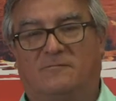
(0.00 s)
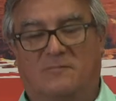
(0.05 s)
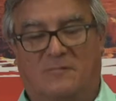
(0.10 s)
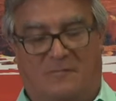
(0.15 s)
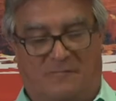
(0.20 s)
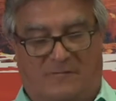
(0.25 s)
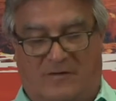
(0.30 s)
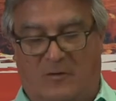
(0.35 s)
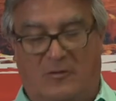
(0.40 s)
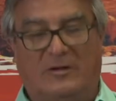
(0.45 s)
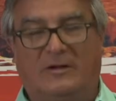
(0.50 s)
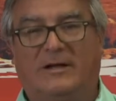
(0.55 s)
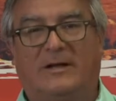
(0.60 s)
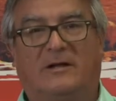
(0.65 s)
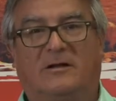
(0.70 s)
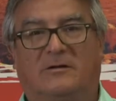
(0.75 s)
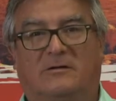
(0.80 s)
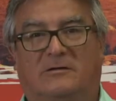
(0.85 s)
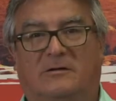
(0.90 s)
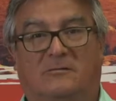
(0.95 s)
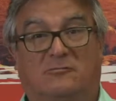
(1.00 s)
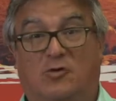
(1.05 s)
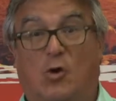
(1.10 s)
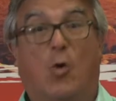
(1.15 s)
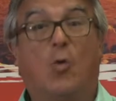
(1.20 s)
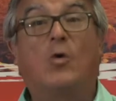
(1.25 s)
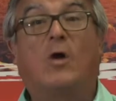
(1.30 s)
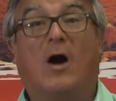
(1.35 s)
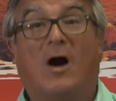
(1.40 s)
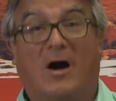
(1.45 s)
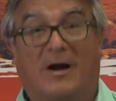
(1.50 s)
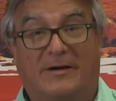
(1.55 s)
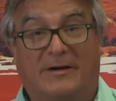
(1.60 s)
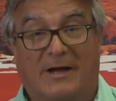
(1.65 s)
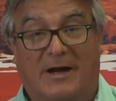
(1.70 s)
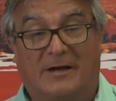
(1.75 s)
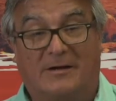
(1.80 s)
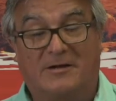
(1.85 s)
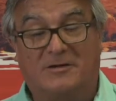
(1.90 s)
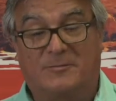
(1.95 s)
very little, no
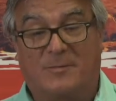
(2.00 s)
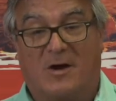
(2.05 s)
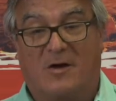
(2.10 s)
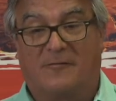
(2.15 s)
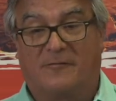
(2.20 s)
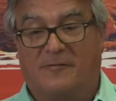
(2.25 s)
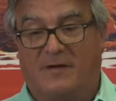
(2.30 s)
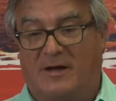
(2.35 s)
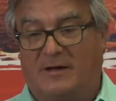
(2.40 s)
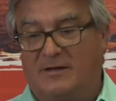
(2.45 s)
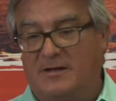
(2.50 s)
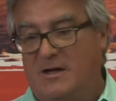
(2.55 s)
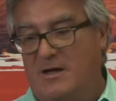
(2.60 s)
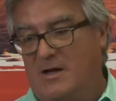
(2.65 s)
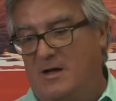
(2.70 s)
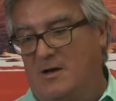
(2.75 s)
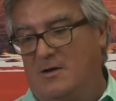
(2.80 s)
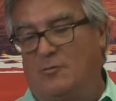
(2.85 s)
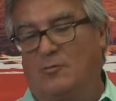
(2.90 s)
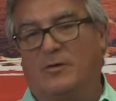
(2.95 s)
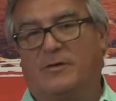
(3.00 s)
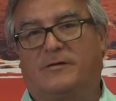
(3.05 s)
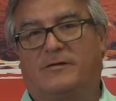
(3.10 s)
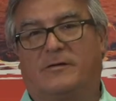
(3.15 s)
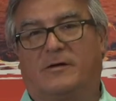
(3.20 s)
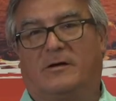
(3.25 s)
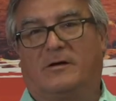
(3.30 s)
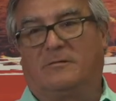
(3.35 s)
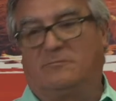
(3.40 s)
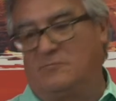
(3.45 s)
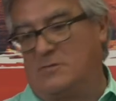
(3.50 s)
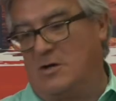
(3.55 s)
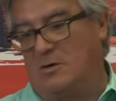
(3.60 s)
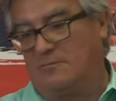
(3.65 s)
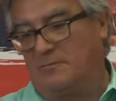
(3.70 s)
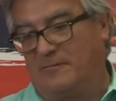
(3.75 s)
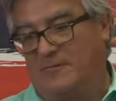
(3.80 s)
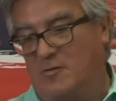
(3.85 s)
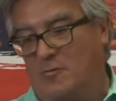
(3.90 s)
contact, as a matter of fact, with, if you're